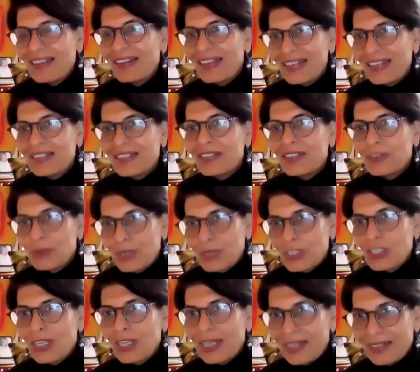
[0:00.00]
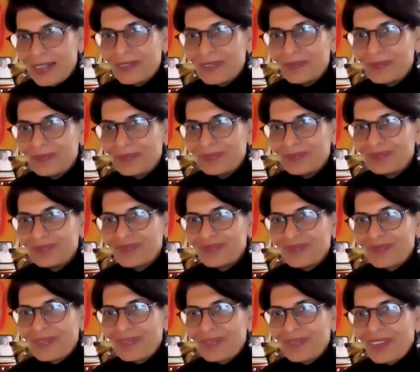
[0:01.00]
later to the child
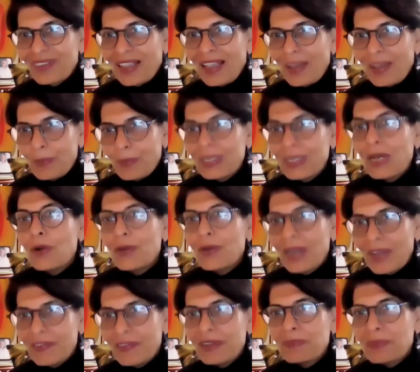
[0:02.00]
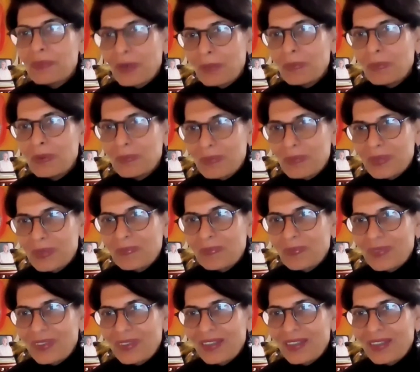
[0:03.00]
without having problems.